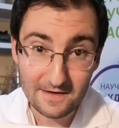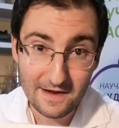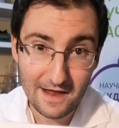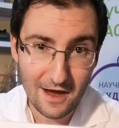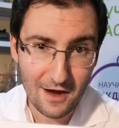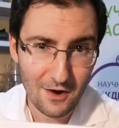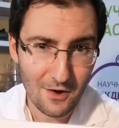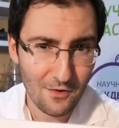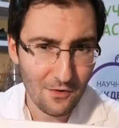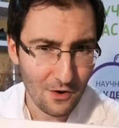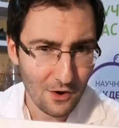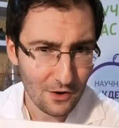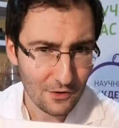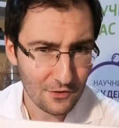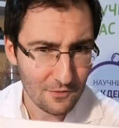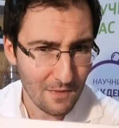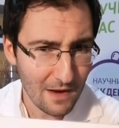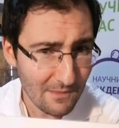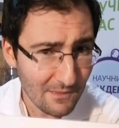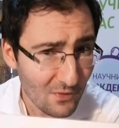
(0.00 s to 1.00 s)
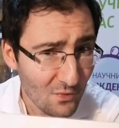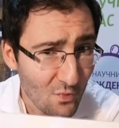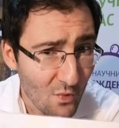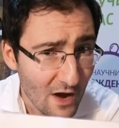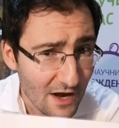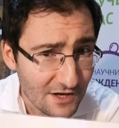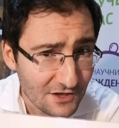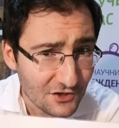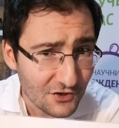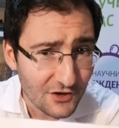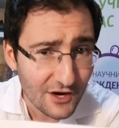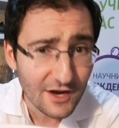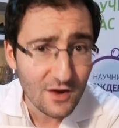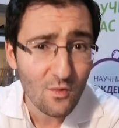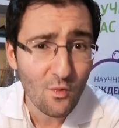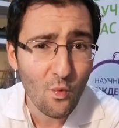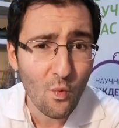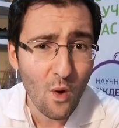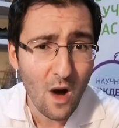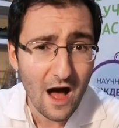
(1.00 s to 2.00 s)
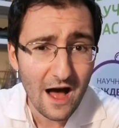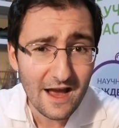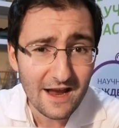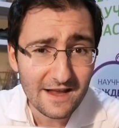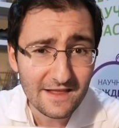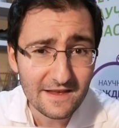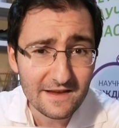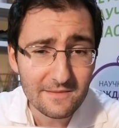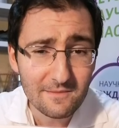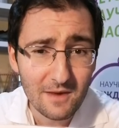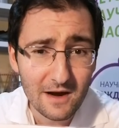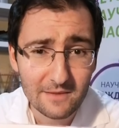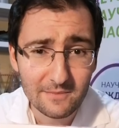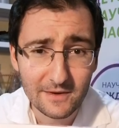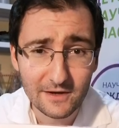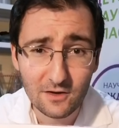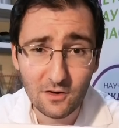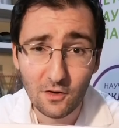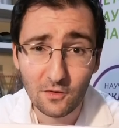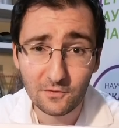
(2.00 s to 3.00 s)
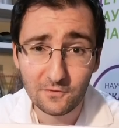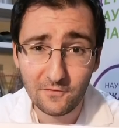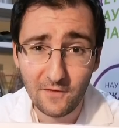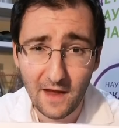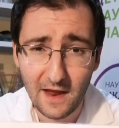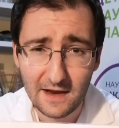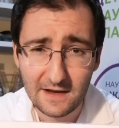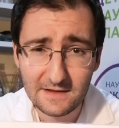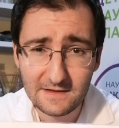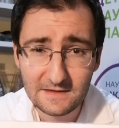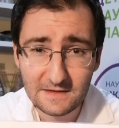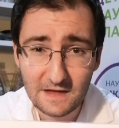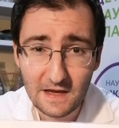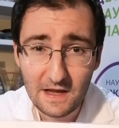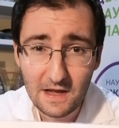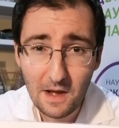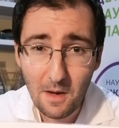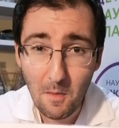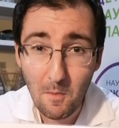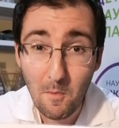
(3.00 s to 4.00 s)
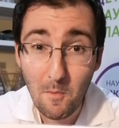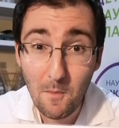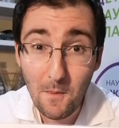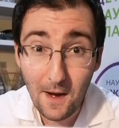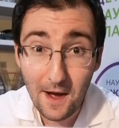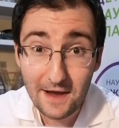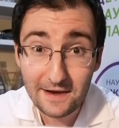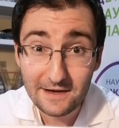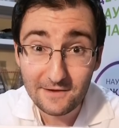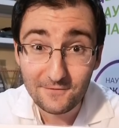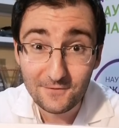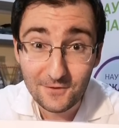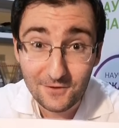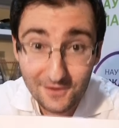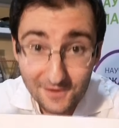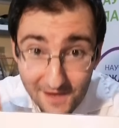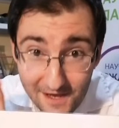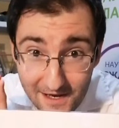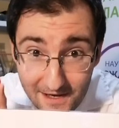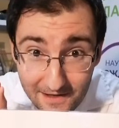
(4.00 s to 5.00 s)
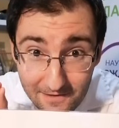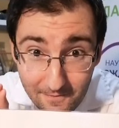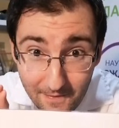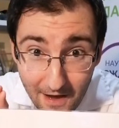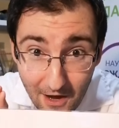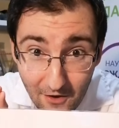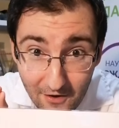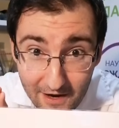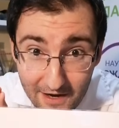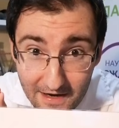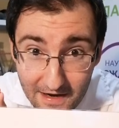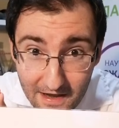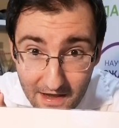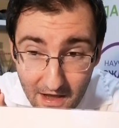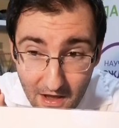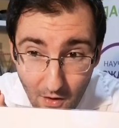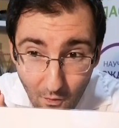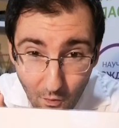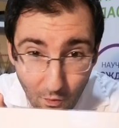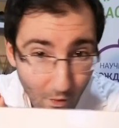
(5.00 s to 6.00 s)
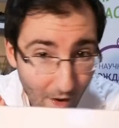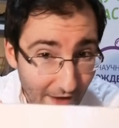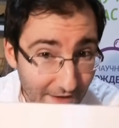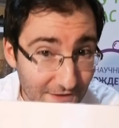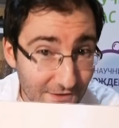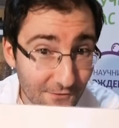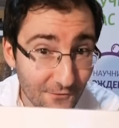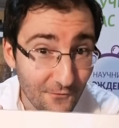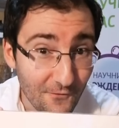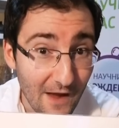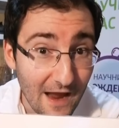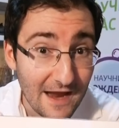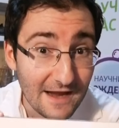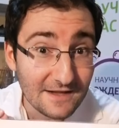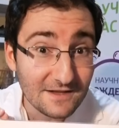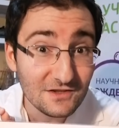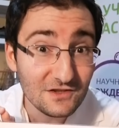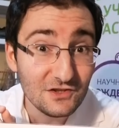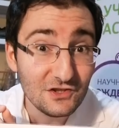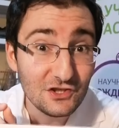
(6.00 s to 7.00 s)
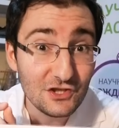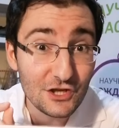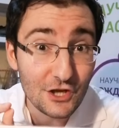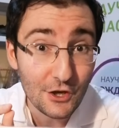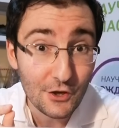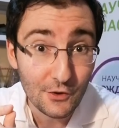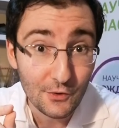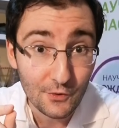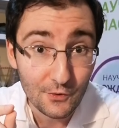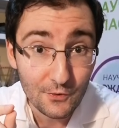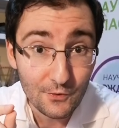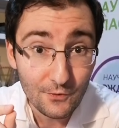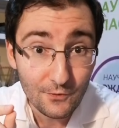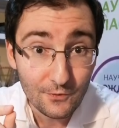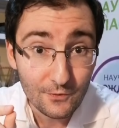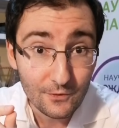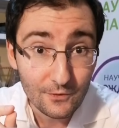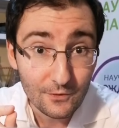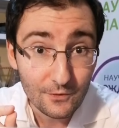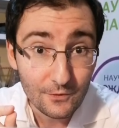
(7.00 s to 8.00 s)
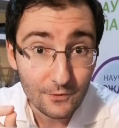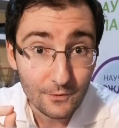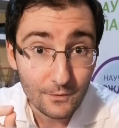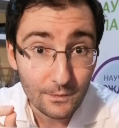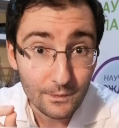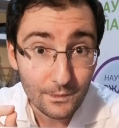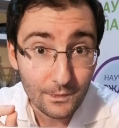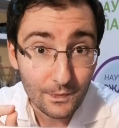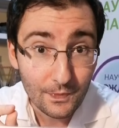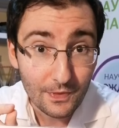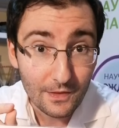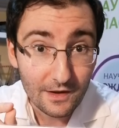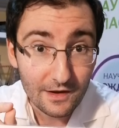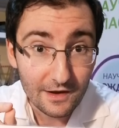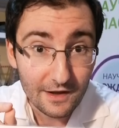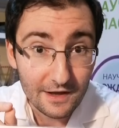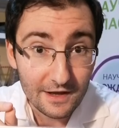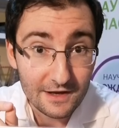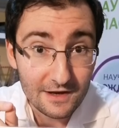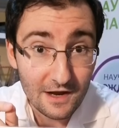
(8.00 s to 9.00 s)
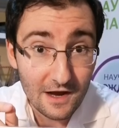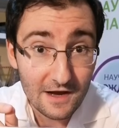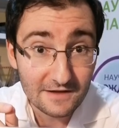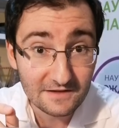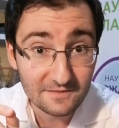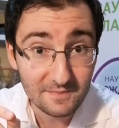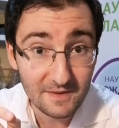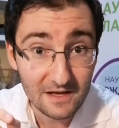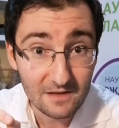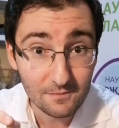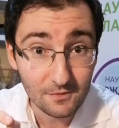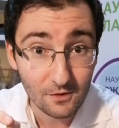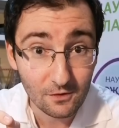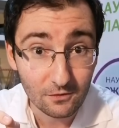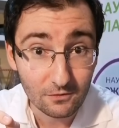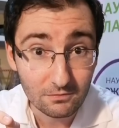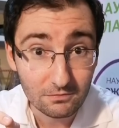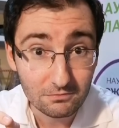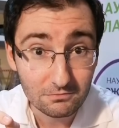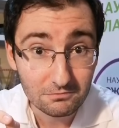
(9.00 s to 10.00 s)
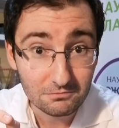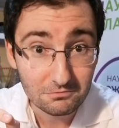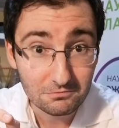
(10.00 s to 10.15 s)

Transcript: Now, you might be wondering why they might be called veins, but if you think about it, what do veins do in us people?